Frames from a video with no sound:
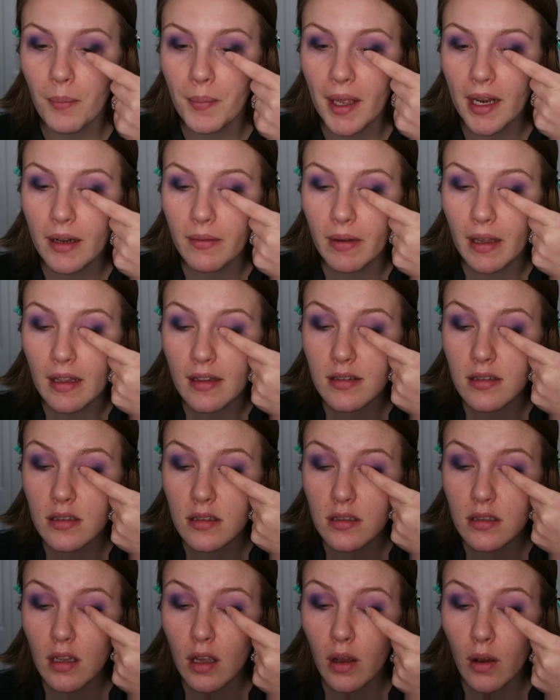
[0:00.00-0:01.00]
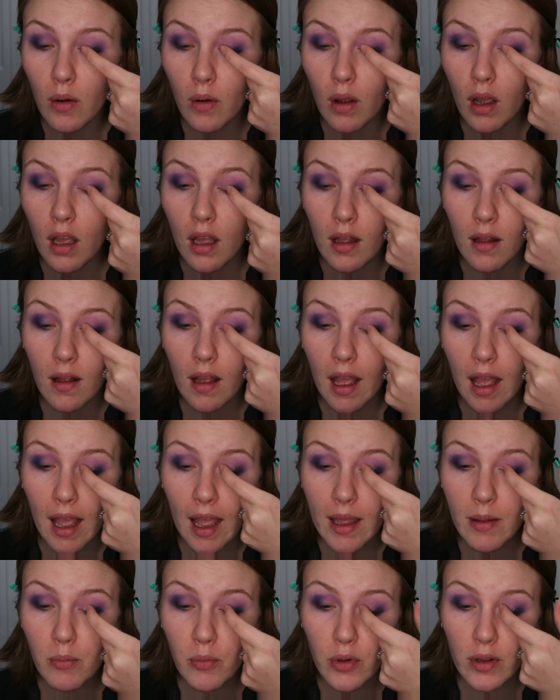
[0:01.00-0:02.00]
Anyways, so
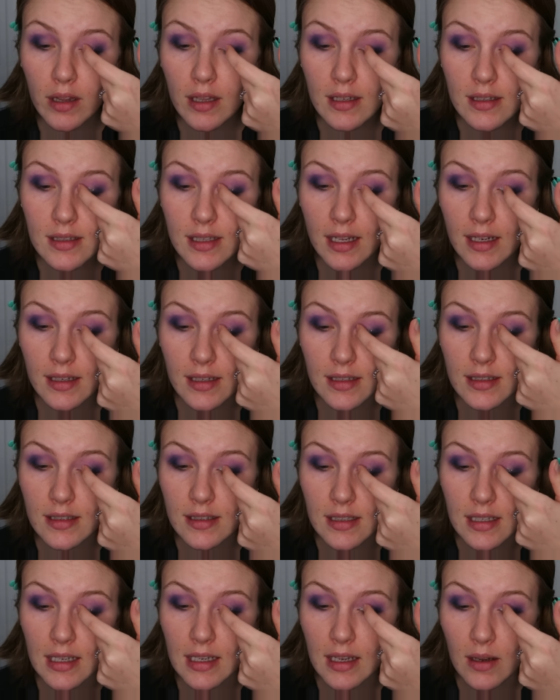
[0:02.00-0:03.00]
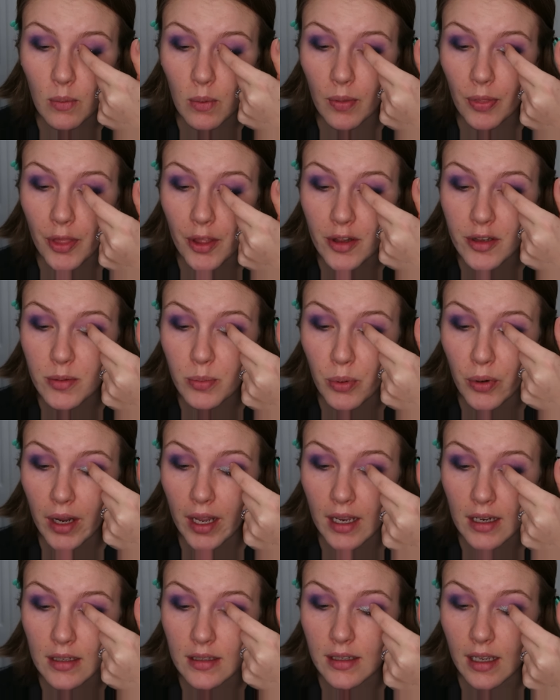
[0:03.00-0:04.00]
I'm really excited to see what this
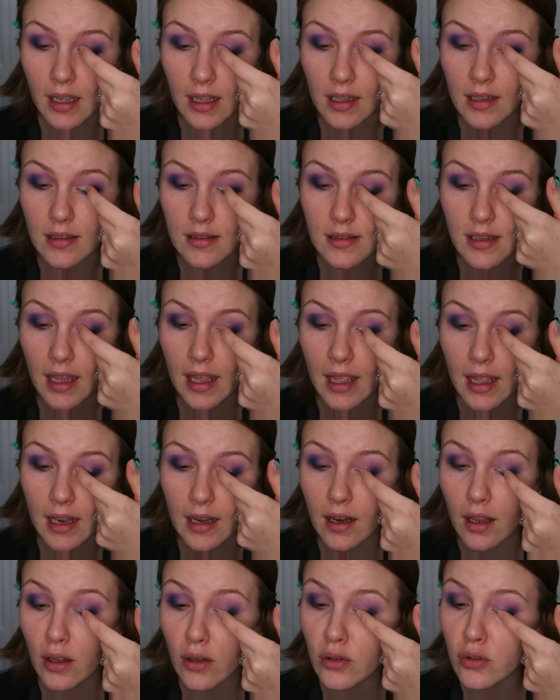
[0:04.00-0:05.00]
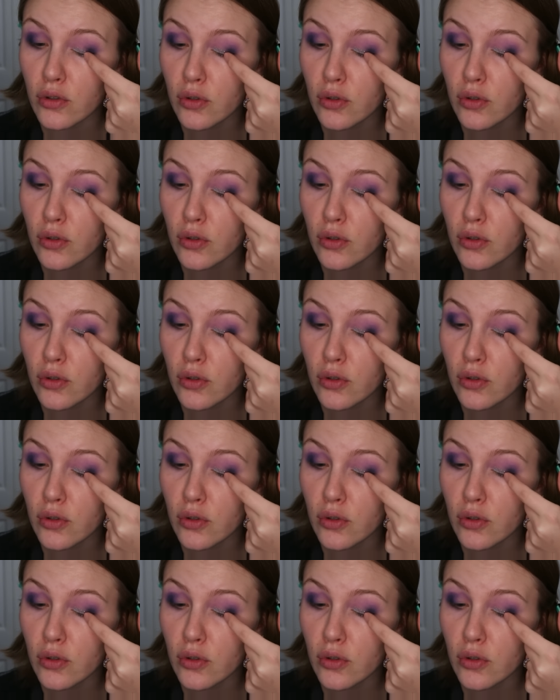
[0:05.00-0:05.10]
brand does in